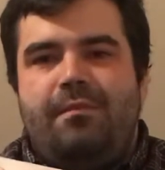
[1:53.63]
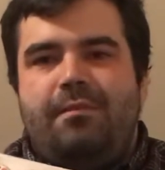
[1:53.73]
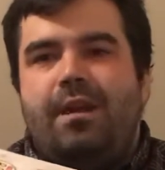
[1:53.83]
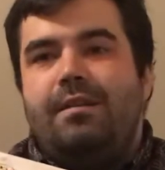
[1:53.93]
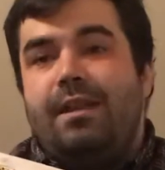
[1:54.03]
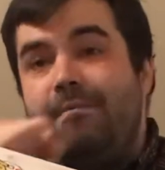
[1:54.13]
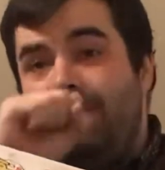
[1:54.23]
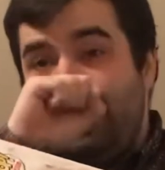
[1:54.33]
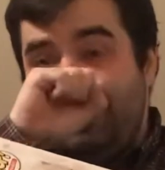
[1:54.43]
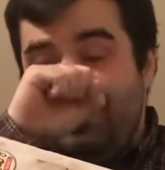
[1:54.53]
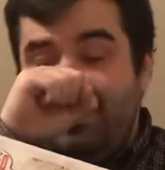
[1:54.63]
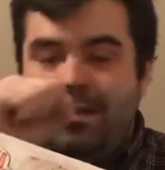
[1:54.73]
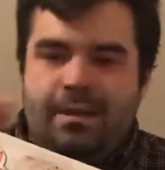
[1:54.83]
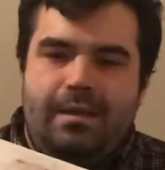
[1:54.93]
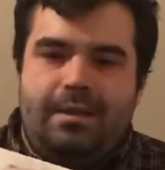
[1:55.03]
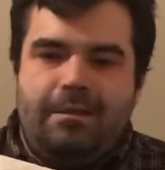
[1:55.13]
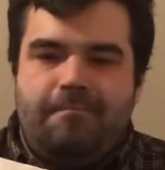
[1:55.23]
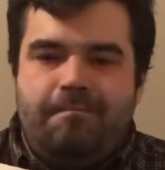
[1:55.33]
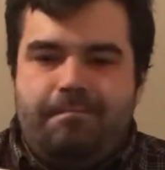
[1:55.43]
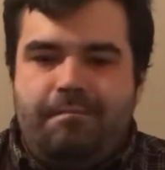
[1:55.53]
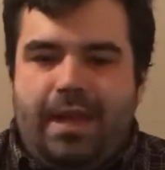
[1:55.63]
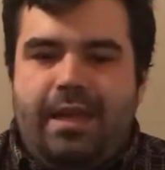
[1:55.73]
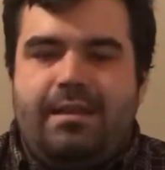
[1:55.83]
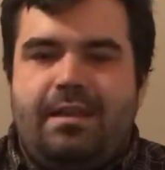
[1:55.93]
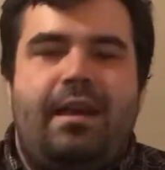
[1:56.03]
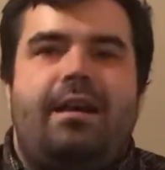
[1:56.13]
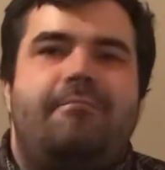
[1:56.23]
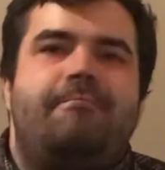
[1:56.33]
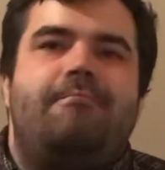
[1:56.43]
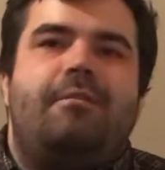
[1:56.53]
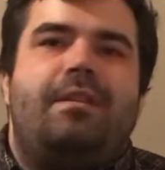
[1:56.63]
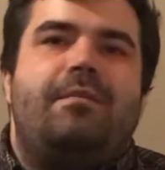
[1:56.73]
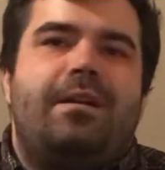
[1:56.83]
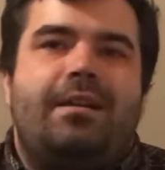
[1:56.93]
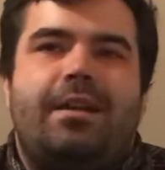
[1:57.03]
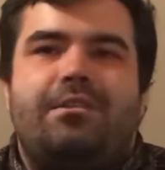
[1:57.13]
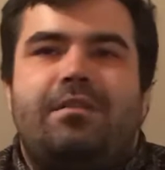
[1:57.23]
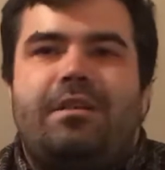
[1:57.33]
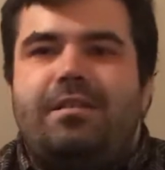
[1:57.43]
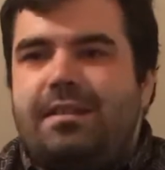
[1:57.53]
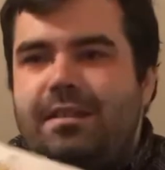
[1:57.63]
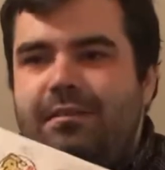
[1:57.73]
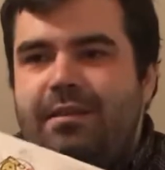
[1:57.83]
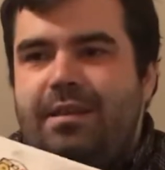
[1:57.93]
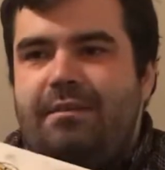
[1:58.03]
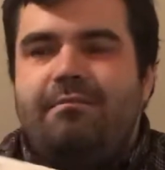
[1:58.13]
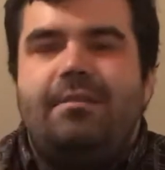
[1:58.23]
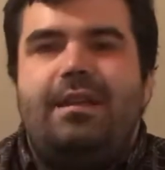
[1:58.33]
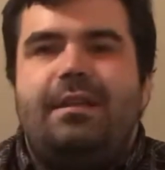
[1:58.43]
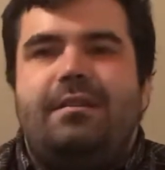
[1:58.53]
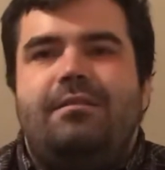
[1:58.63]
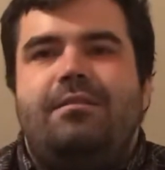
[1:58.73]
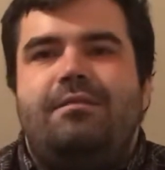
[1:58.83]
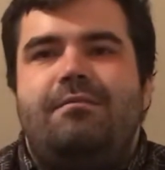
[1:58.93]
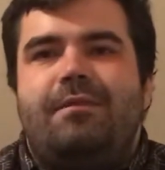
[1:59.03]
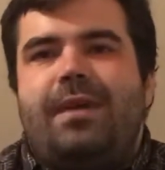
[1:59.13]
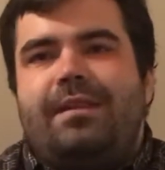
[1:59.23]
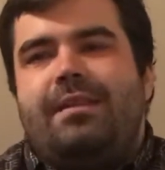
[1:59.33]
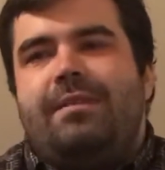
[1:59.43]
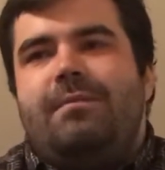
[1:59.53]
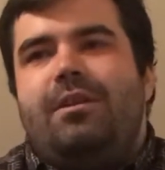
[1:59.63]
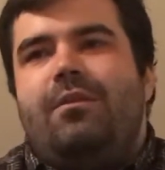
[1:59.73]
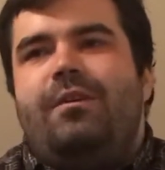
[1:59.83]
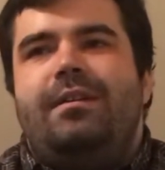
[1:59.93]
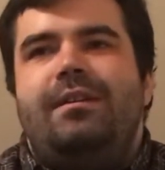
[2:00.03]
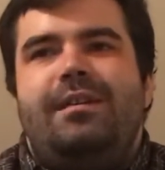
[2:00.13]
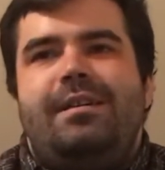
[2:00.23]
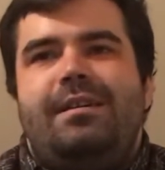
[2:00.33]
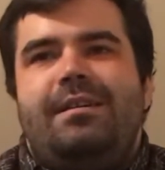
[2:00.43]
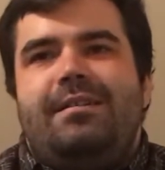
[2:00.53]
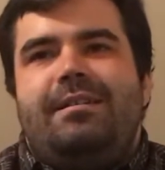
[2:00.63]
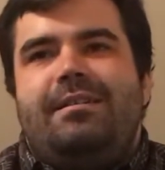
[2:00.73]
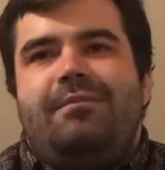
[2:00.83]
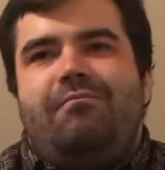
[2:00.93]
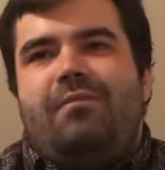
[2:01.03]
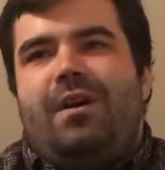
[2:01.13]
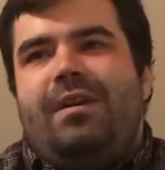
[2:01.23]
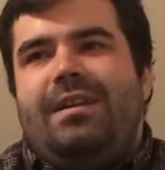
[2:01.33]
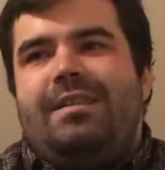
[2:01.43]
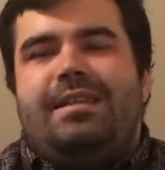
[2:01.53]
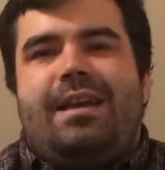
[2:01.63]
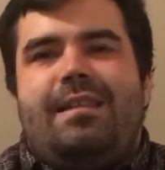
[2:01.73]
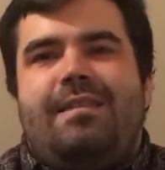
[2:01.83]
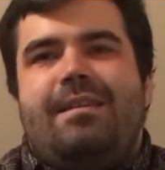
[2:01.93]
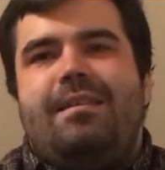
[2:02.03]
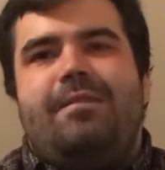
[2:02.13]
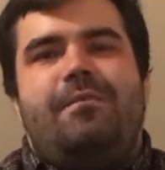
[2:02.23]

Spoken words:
card game wise, I can't deny what they've done actually artistically, and the fact that they've been going, honestly, I think they've